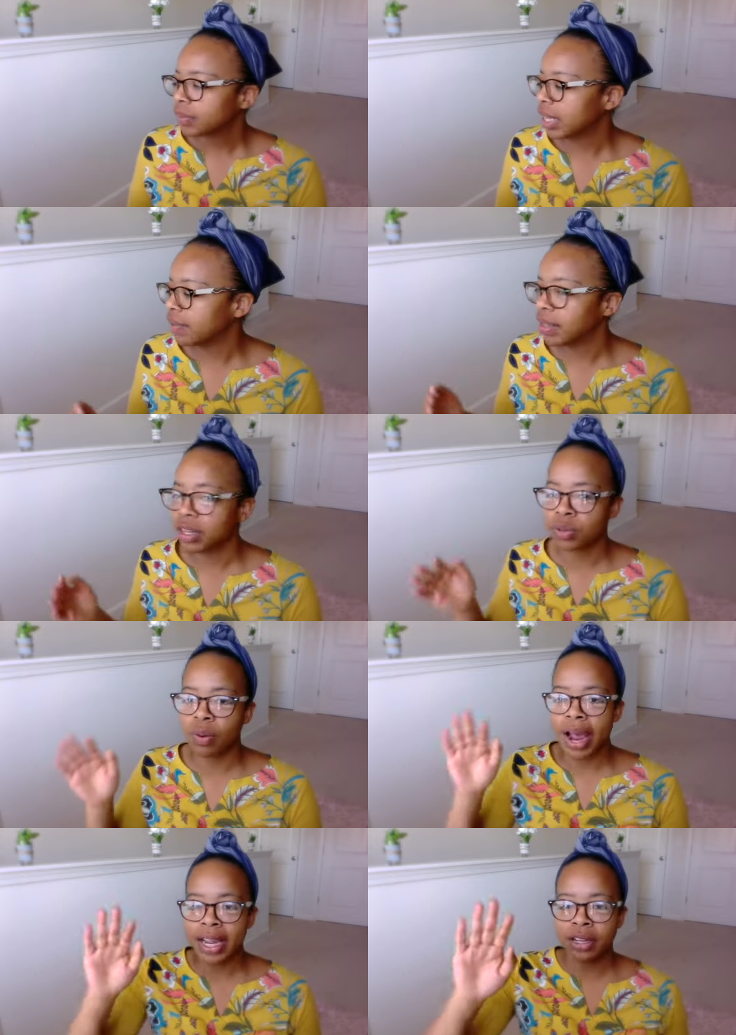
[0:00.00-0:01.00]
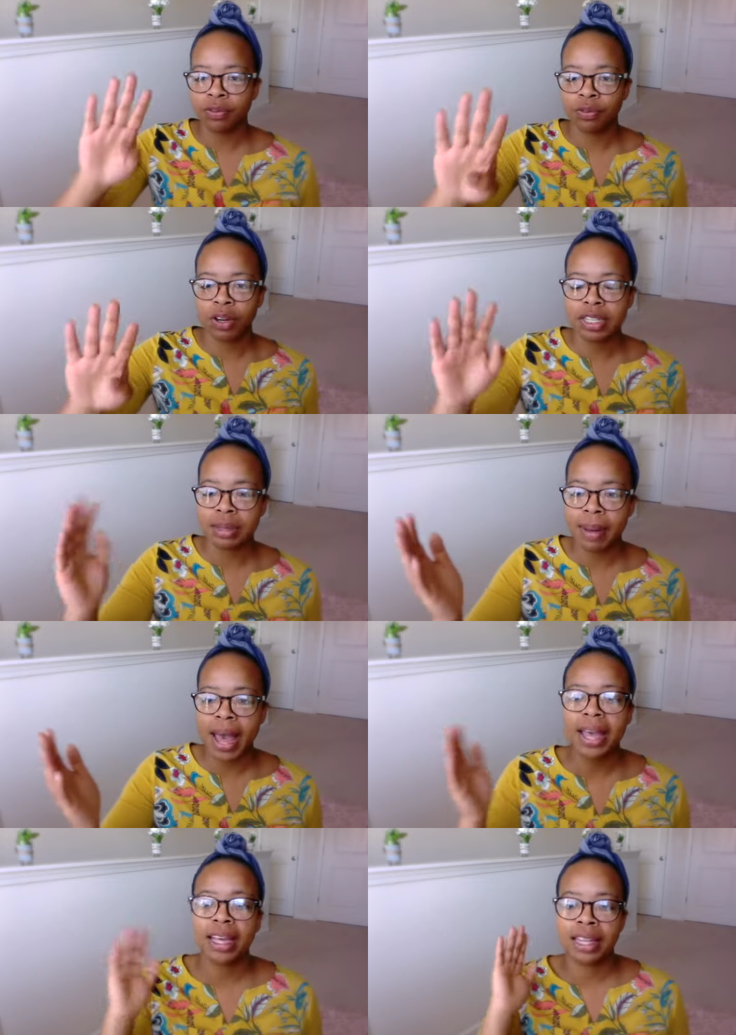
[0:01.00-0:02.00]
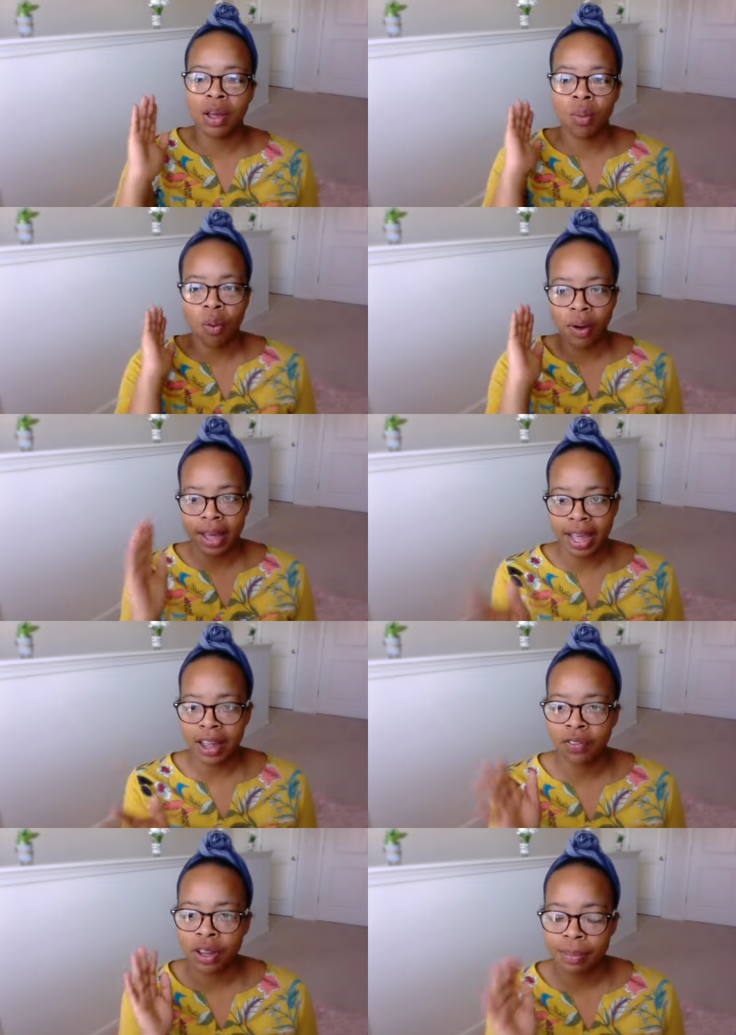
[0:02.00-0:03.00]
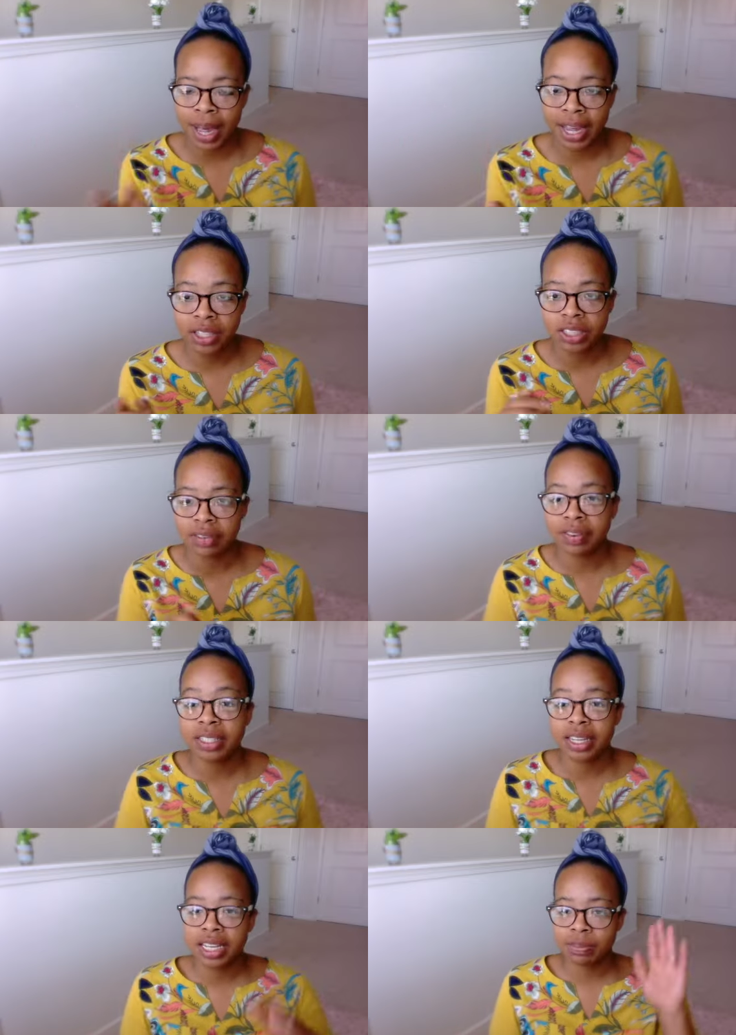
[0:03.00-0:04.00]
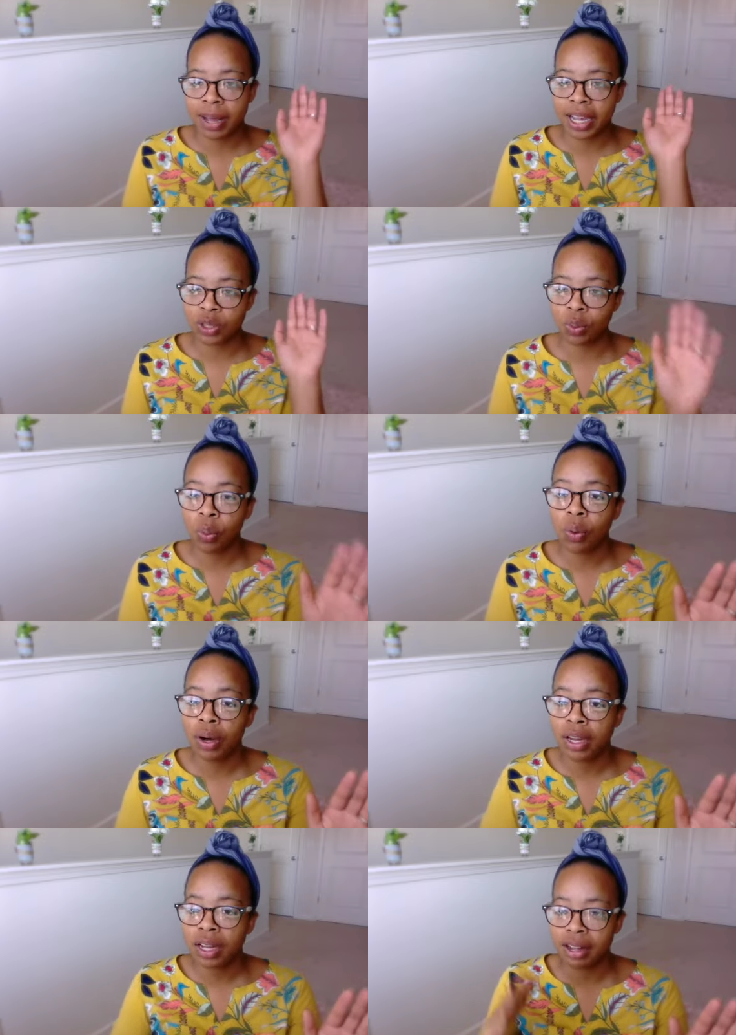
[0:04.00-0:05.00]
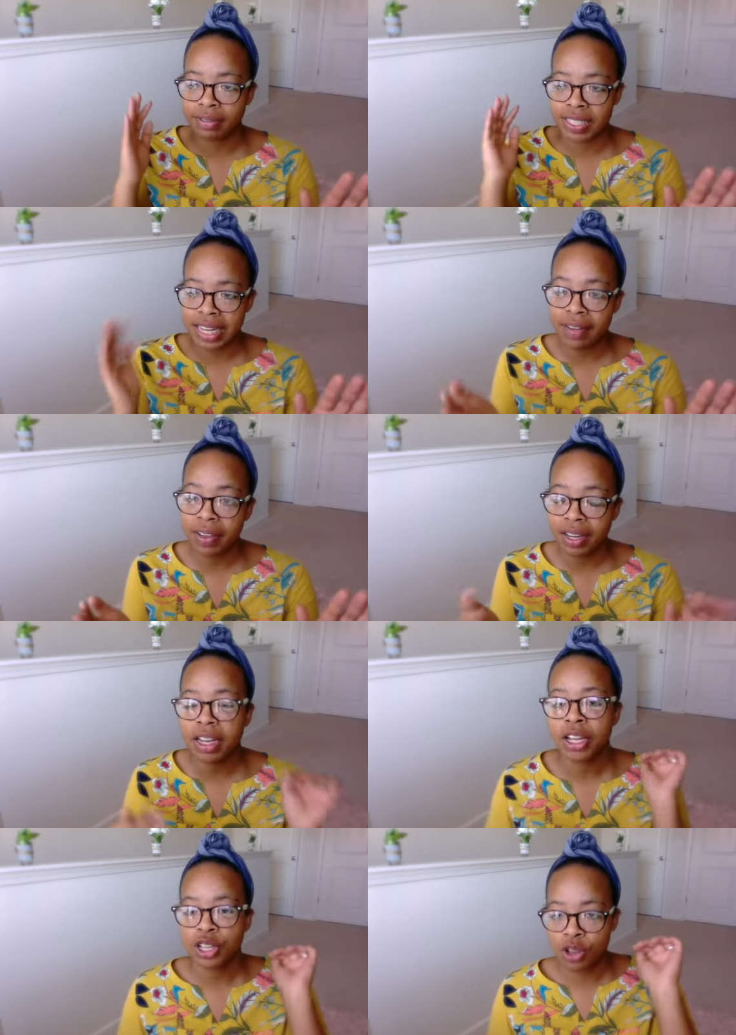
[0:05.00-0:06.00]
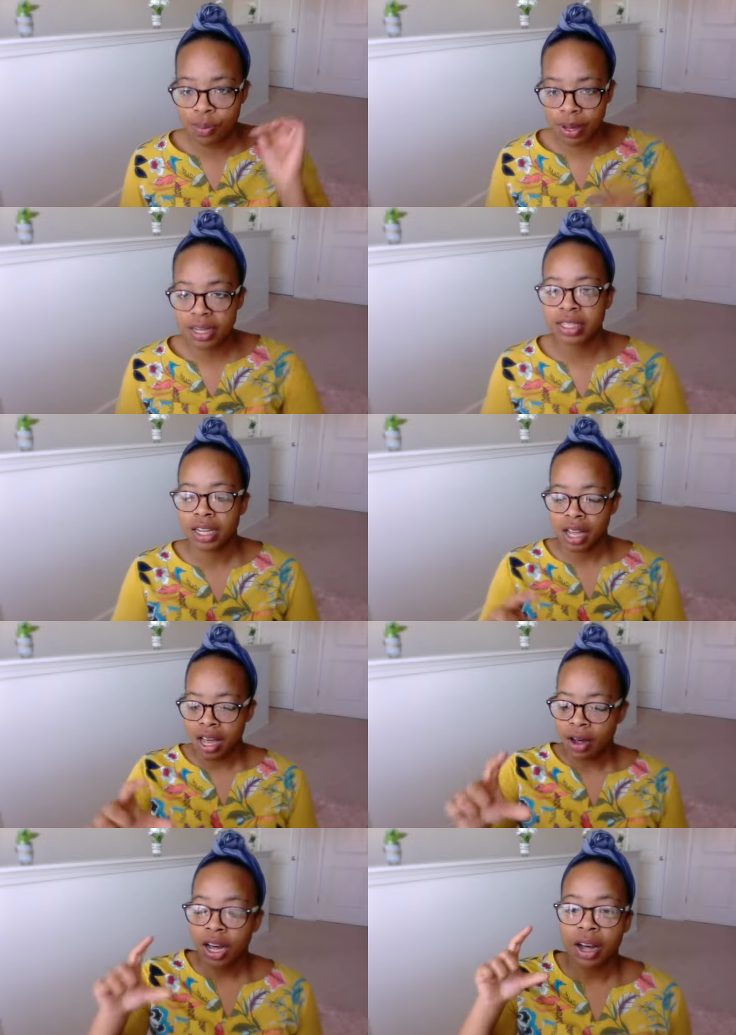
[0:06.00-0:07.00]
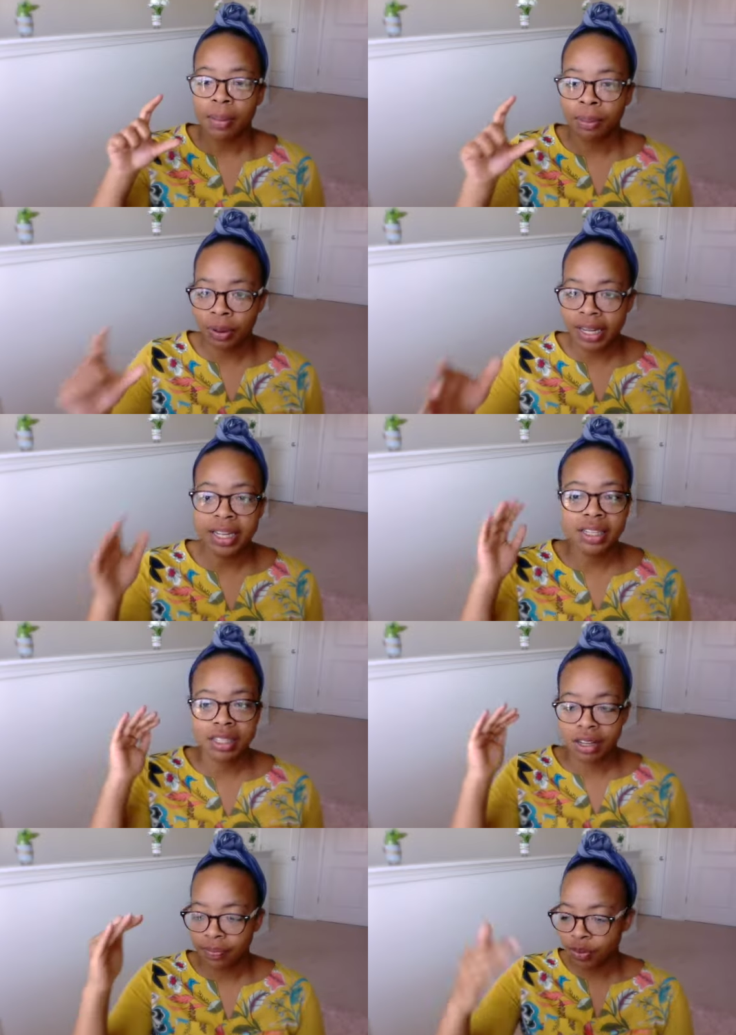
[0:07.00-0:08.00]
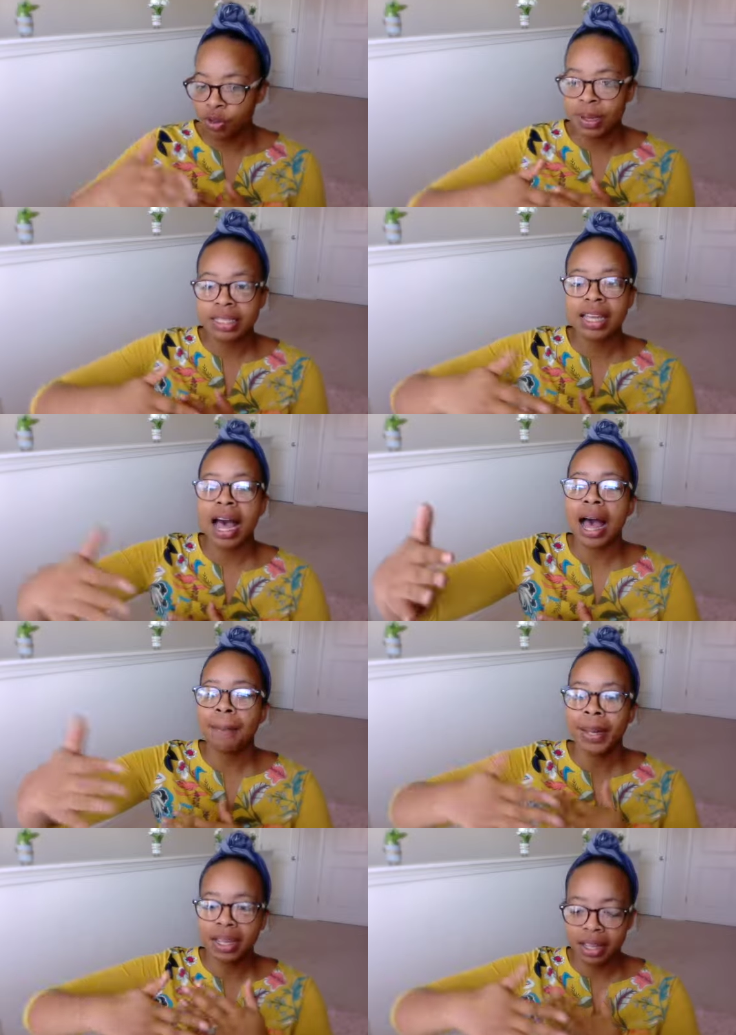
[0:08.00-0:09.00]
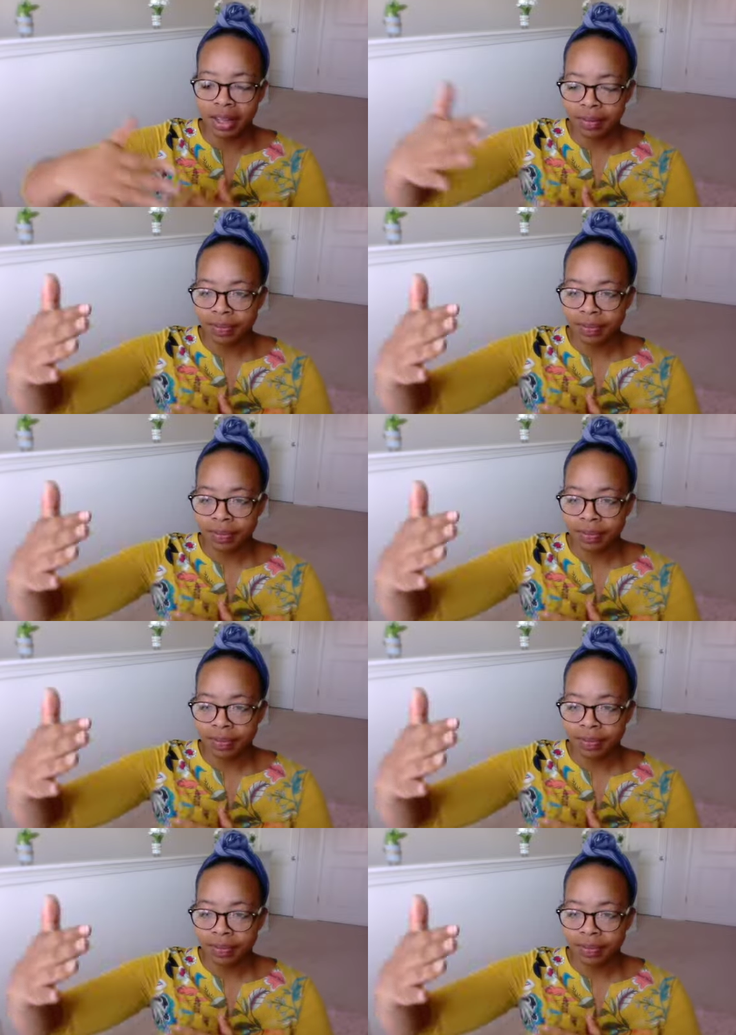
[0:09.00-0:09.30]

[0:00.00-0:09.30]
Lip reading: if there's right in front to back. They want every page. If it says page 1 of 7, you must print, you must copy